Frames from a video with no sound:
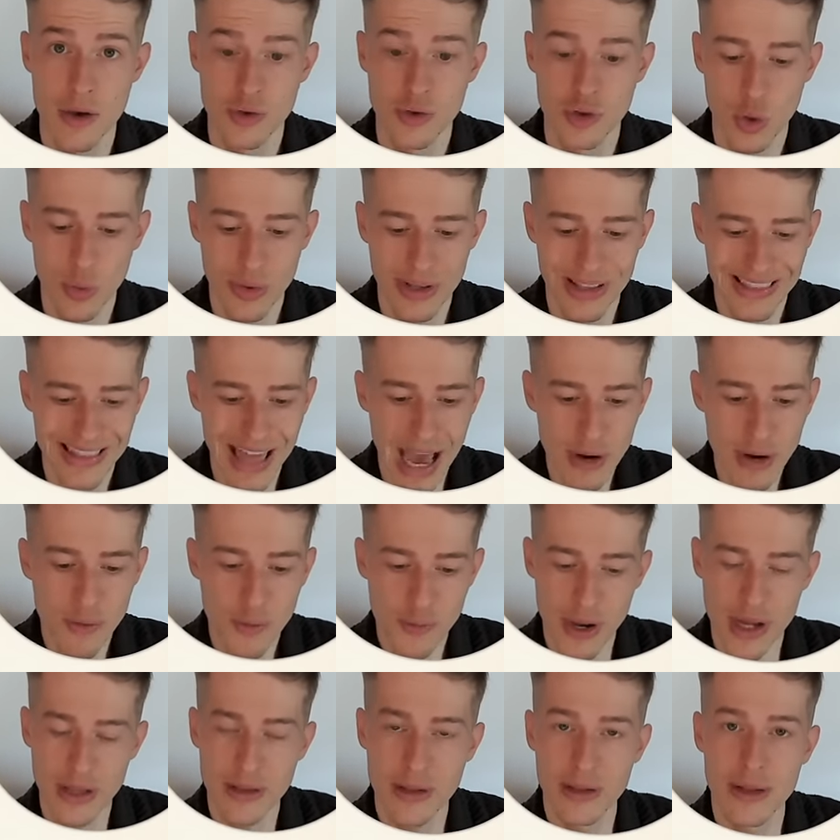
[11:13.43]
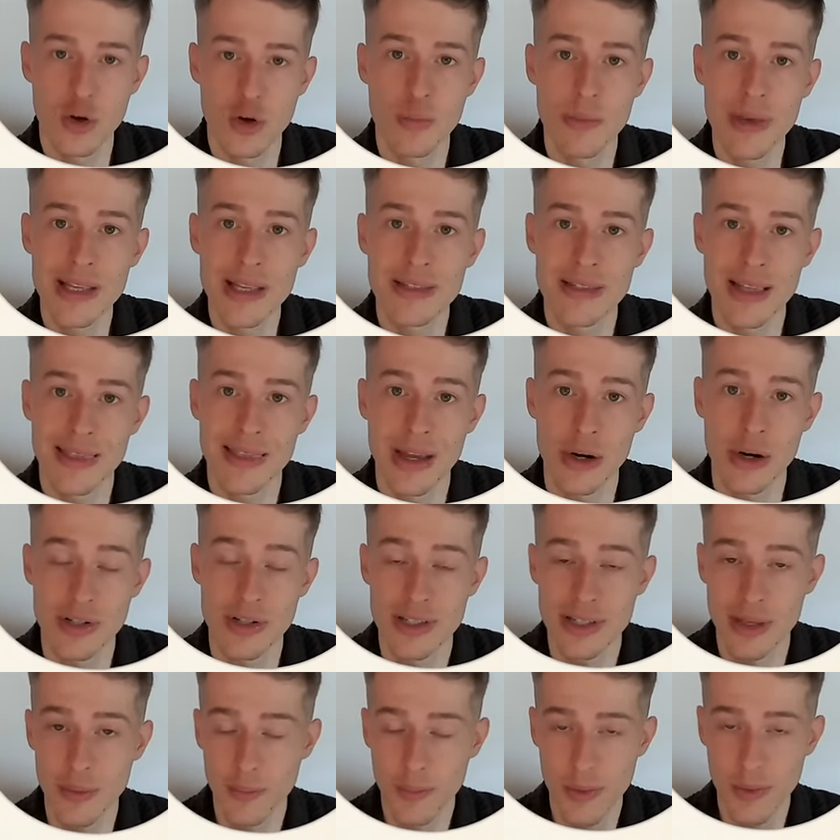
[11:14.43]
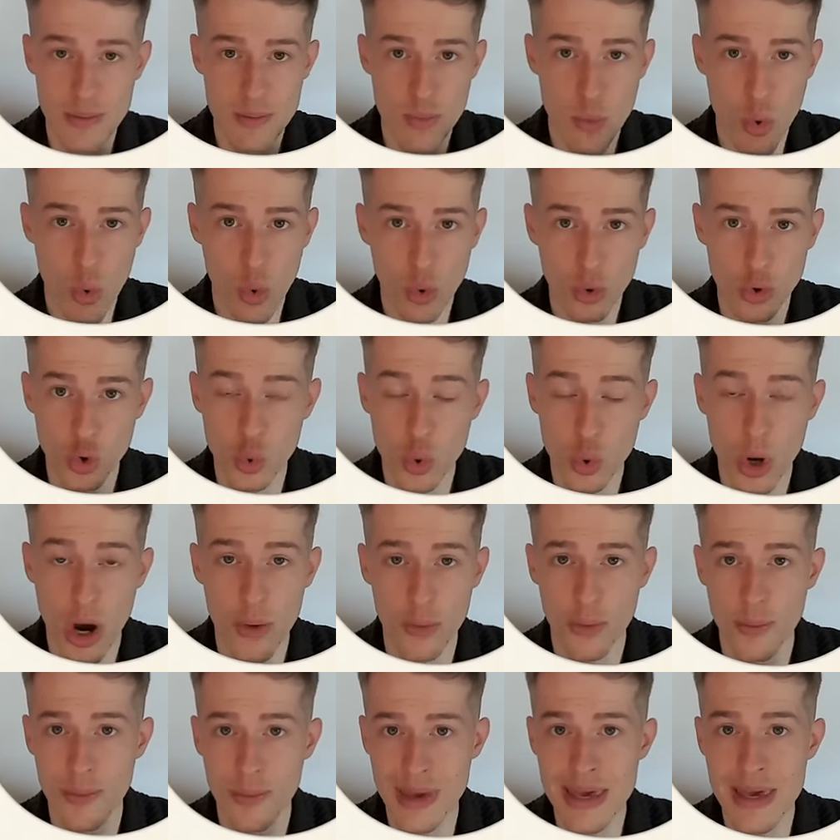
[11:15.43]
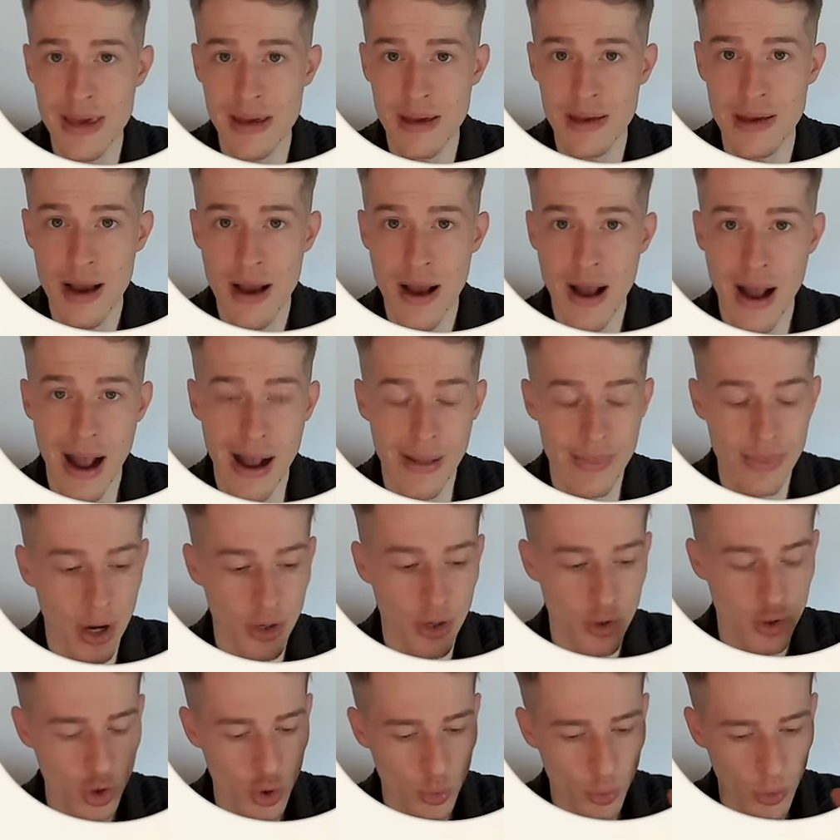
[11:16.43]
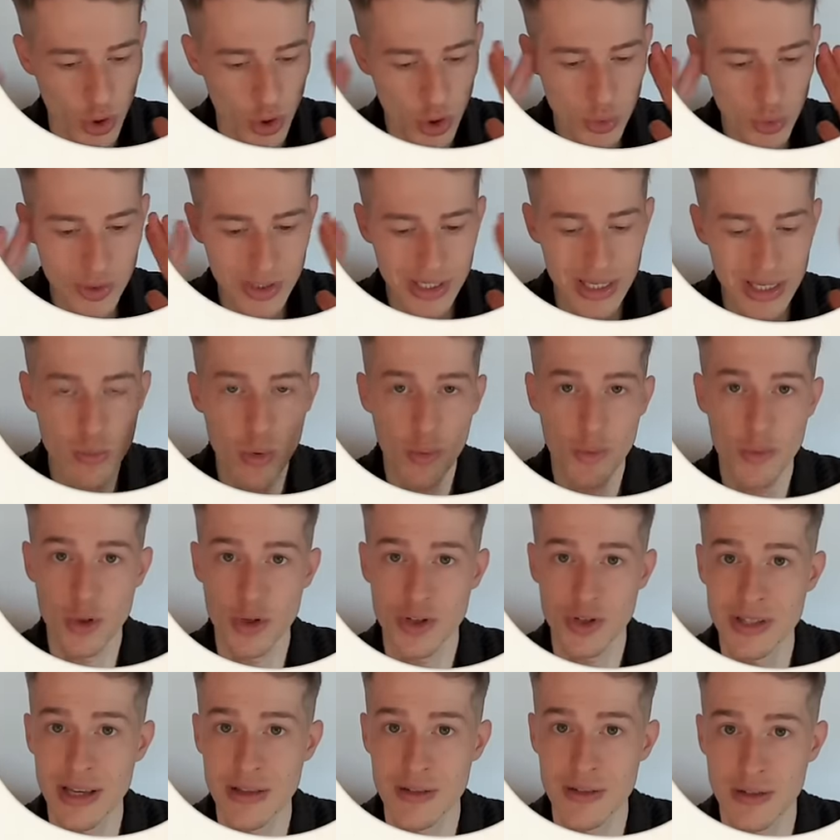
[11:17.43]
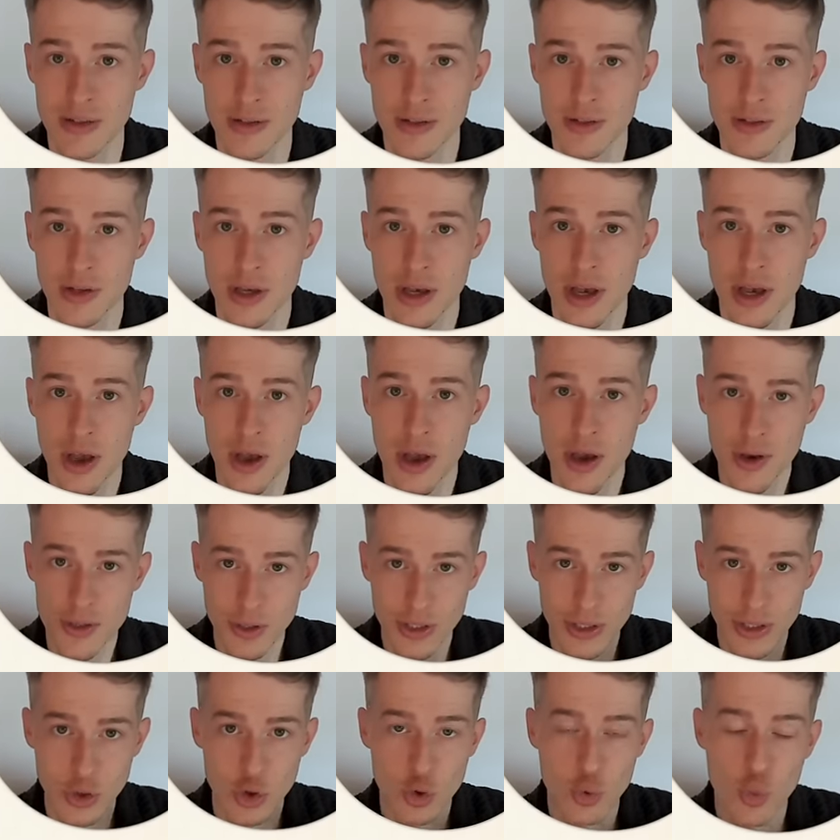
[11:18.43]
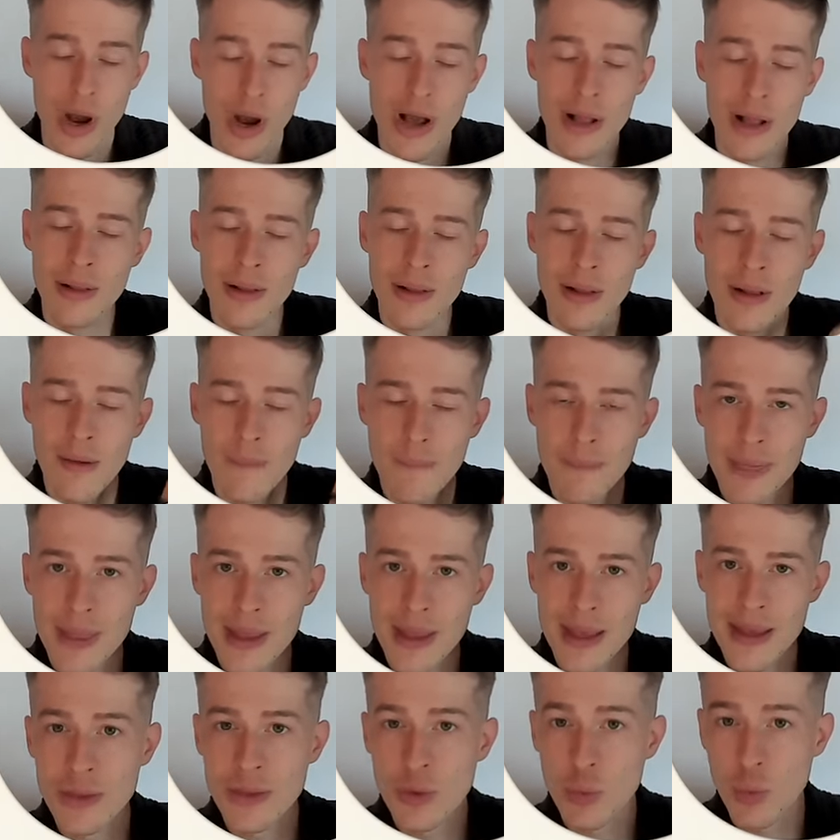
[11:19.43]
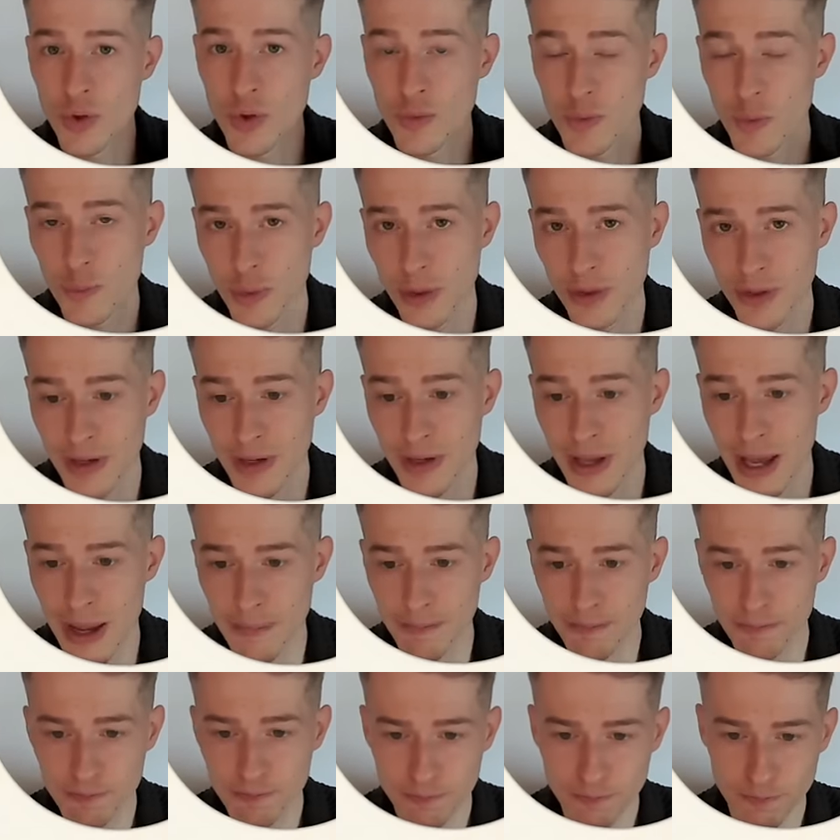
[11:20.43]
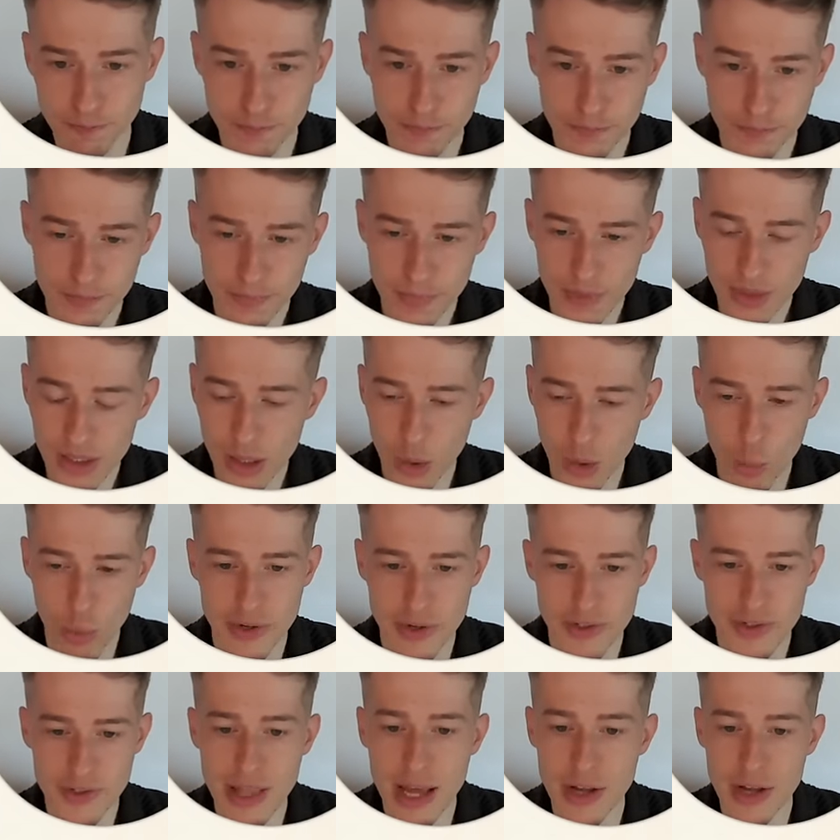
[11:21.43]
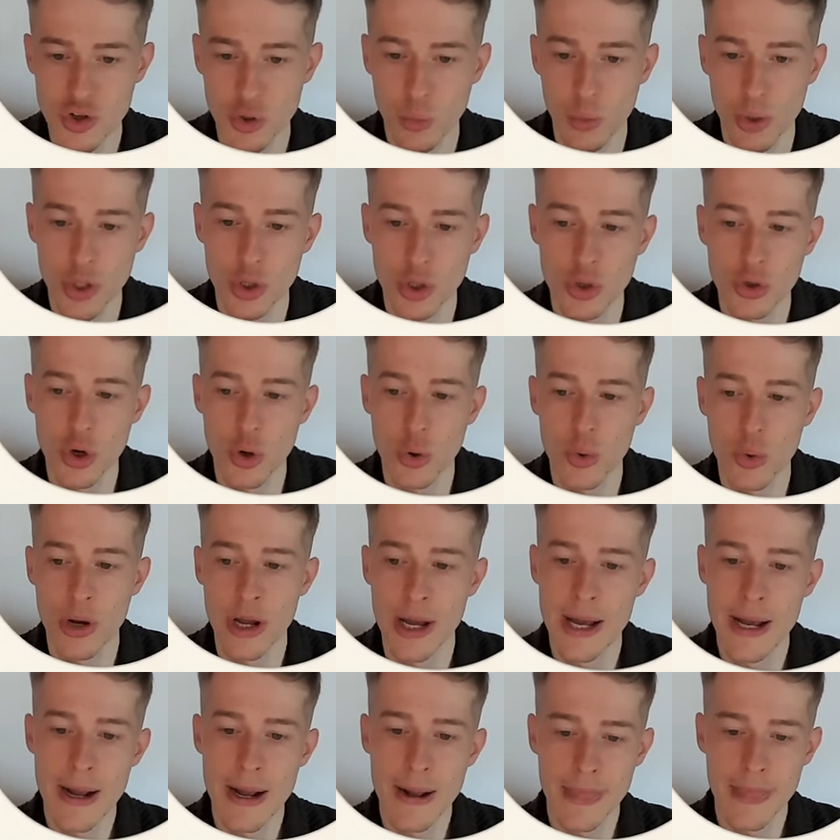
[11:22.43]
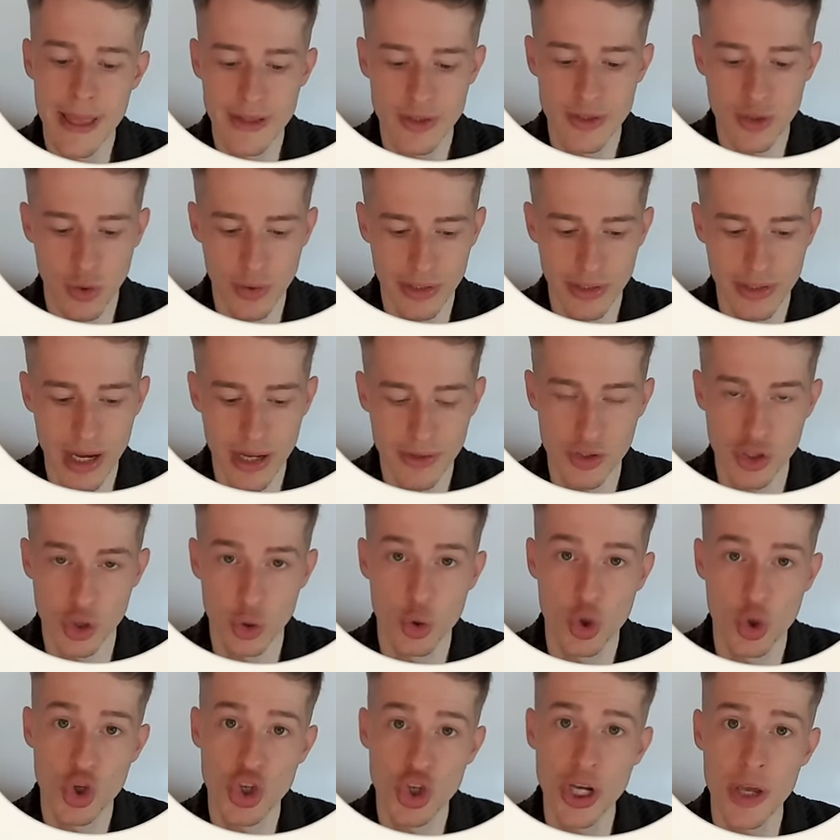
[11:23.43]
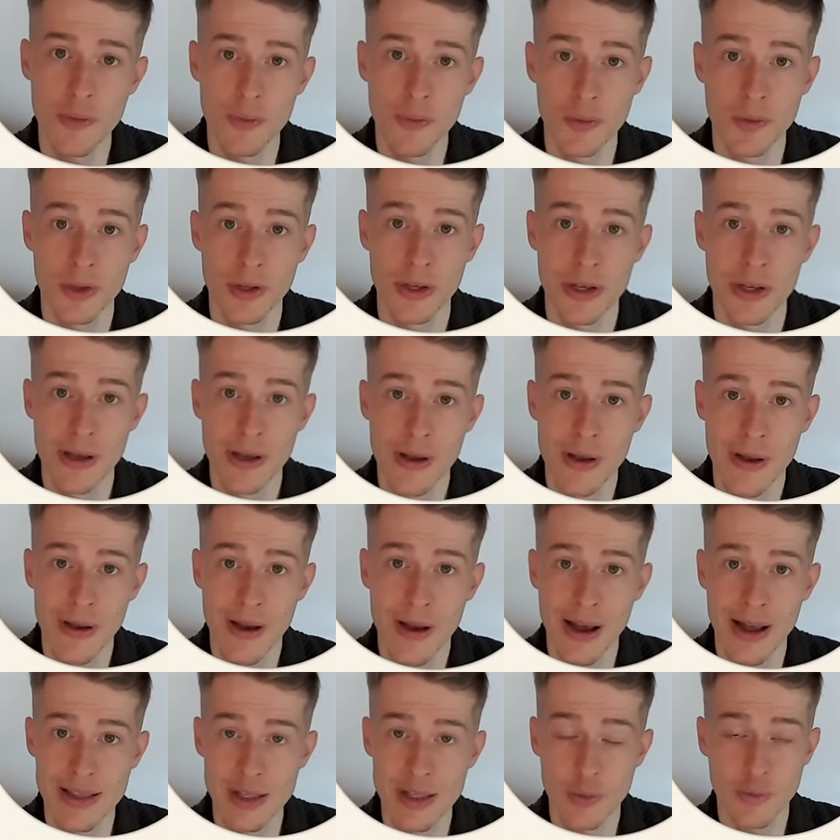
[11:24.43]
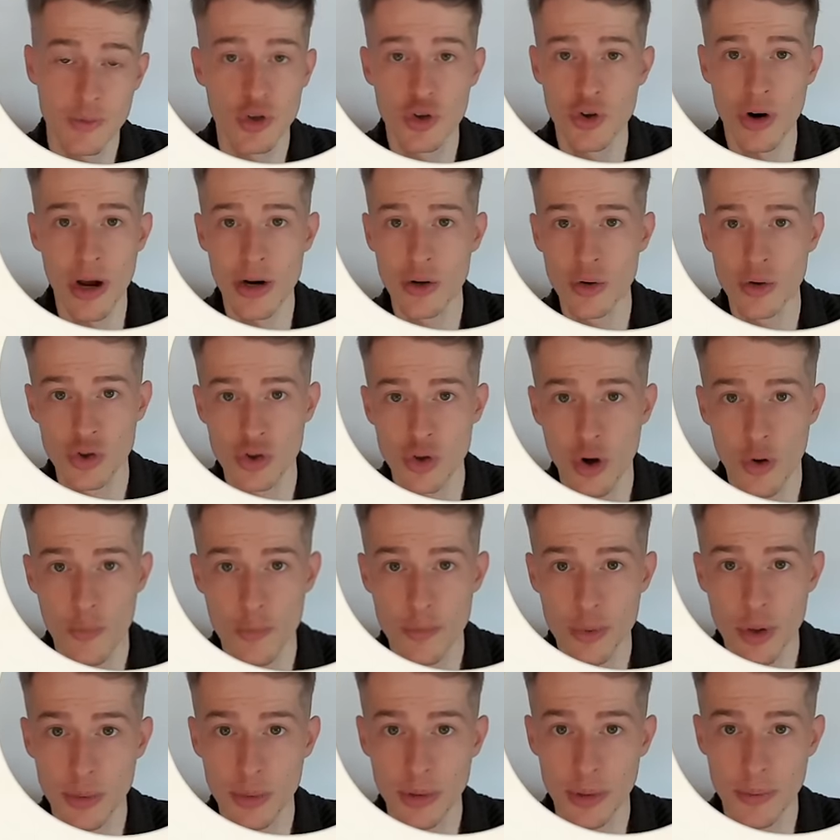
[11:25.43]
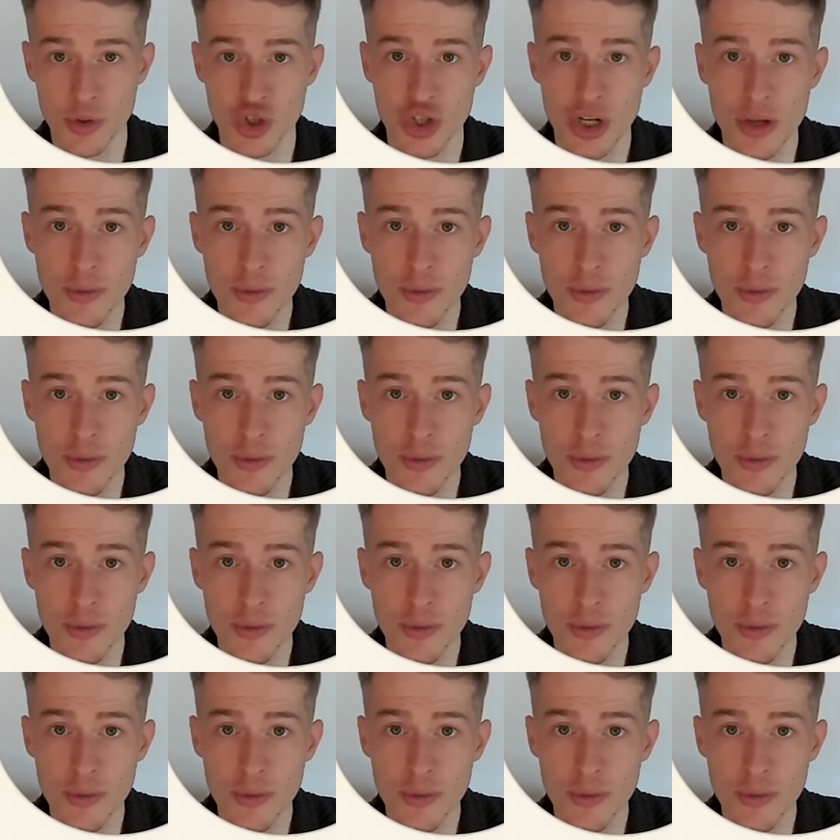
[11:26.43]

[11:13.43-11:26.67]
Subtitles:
So that fact alone means that there is something more to our being and not just what you see with your senses. So then dwell in the wish fulfilled again, where it's natural, where you know it's already done. So shift instead of trying to solve problems.